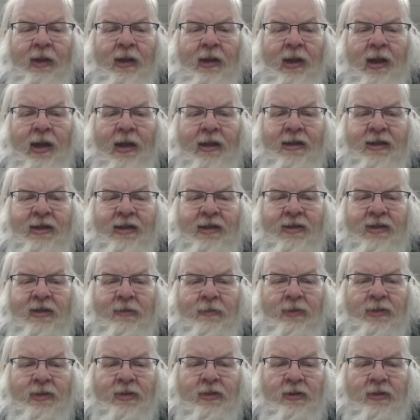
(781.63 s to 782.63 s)
I did
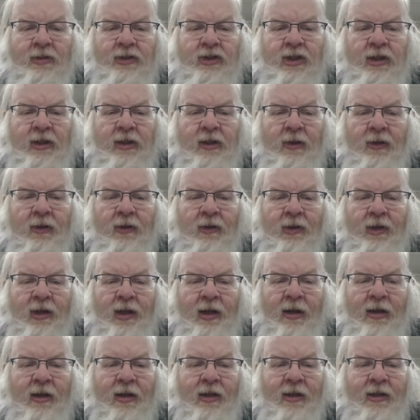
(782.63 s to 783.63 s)
some searching
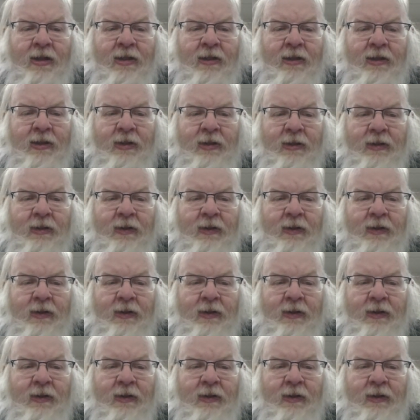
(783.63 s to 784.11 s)
online